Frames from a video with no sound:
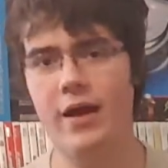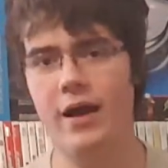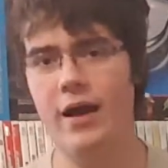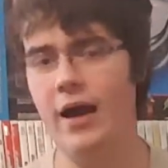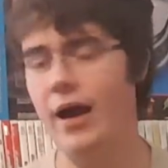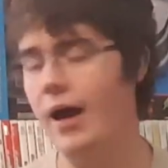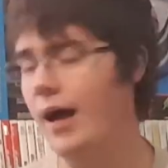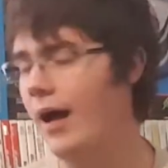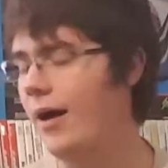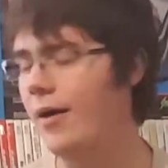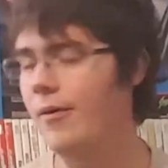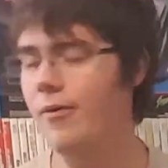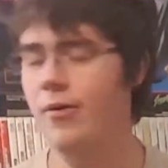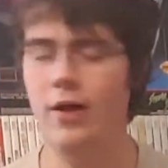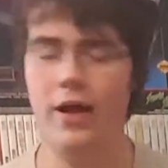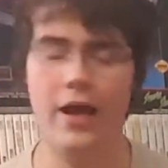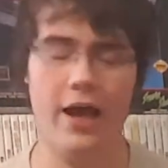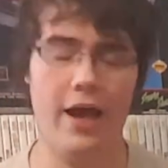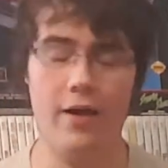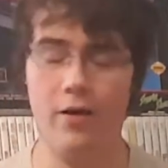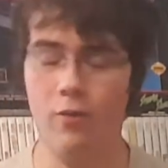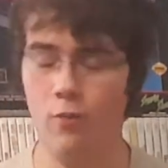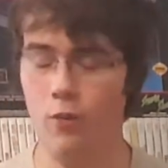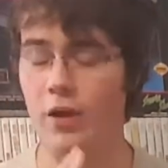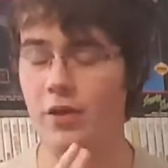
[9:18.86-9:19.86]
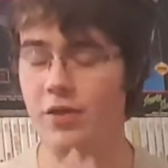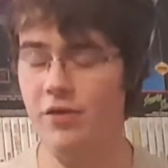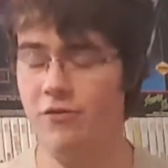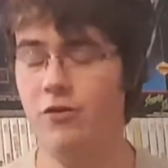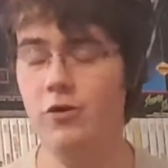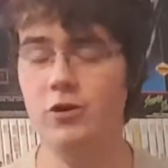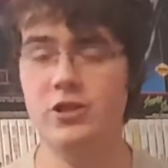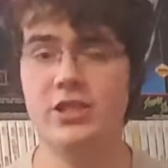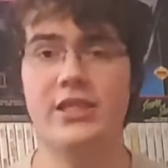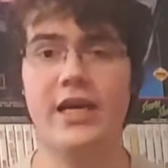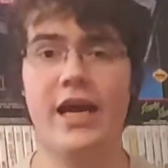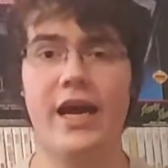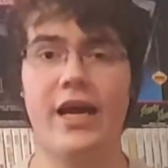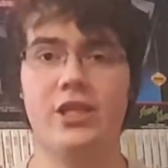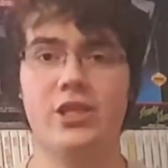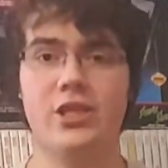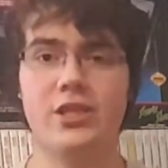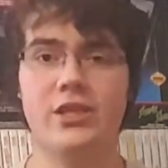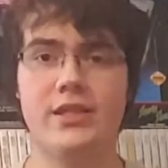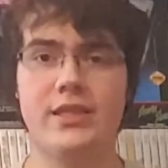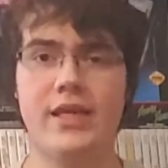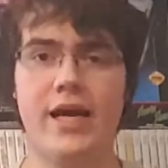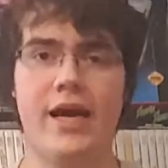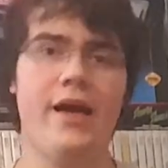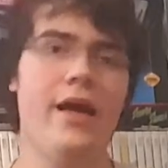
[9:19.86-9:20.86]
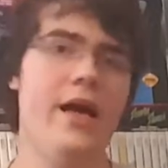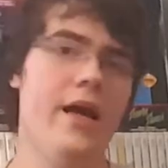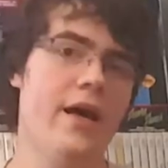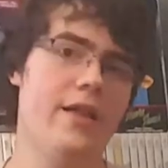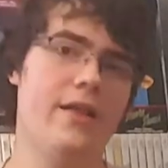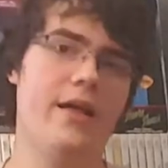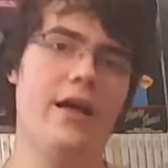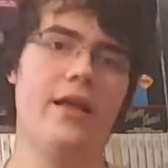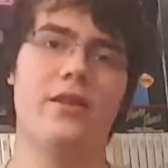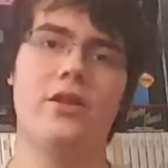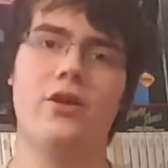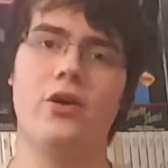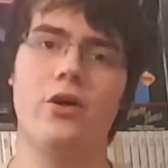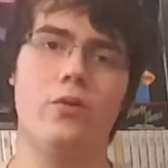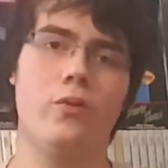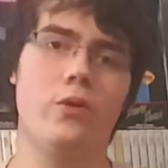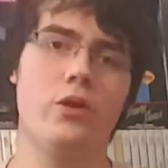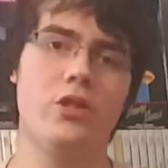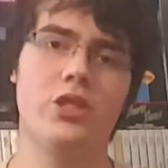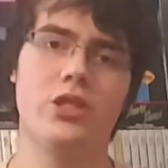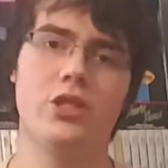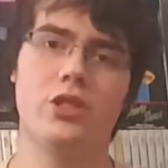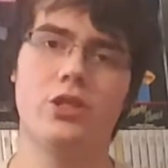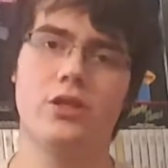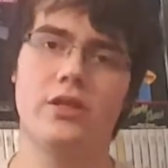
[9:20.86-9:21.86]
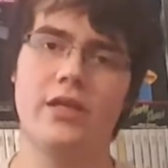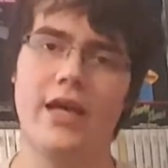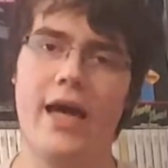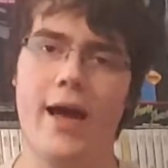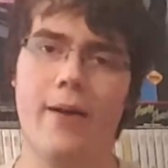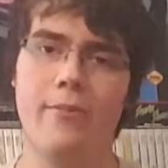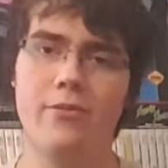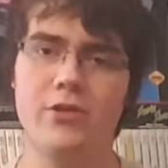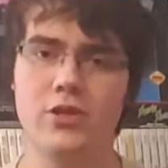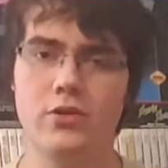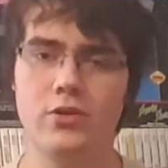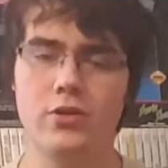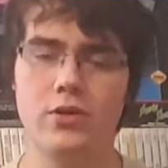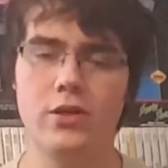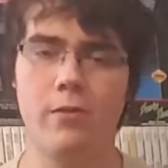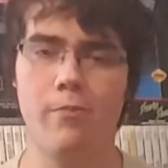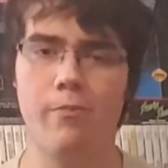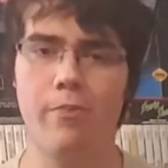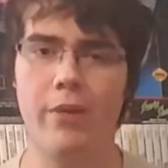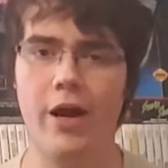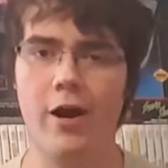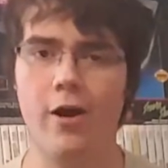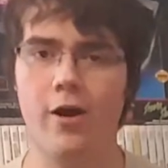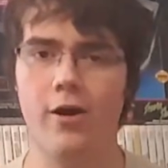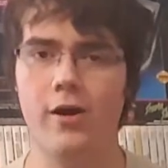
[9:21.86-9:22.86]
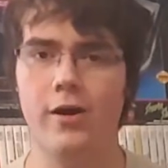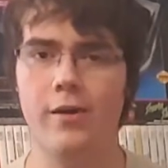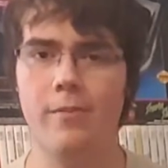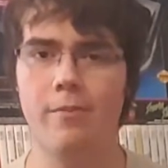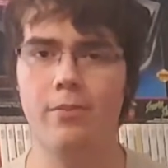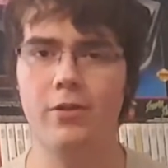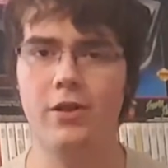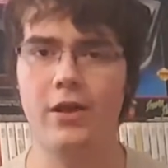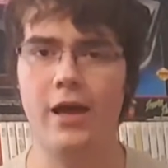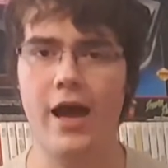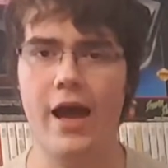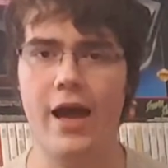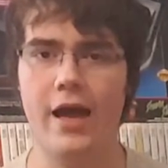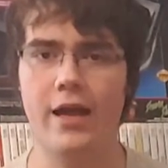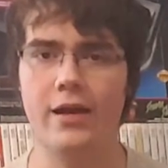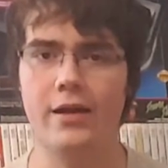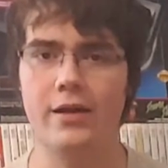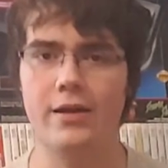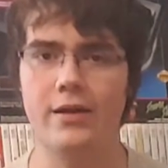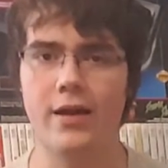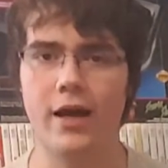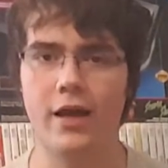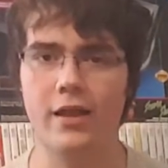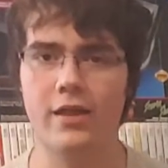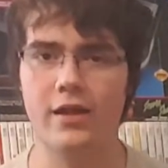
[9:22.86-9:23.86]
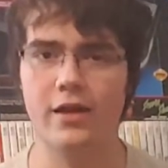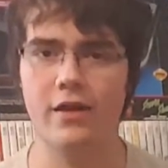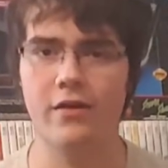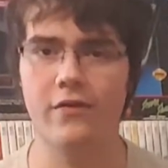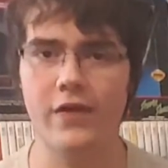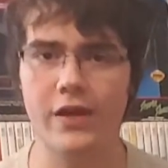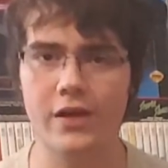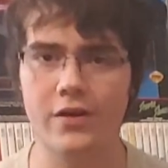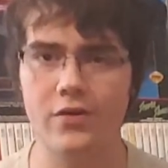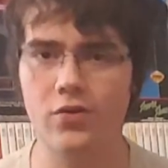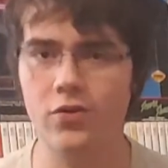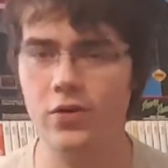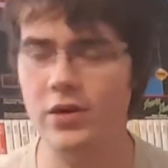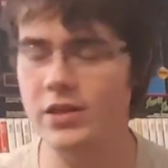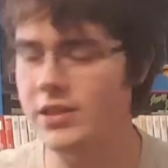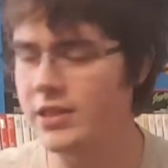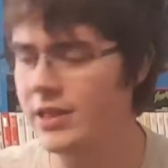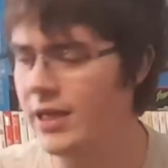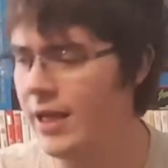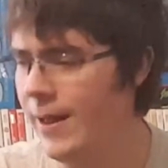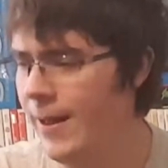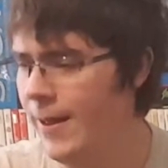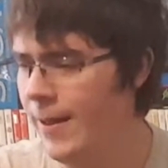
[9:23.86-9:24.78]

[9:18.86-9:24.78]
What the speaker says: the first day I should say, that the Goodwill just looked absolutely barren and plain and nothing of interest,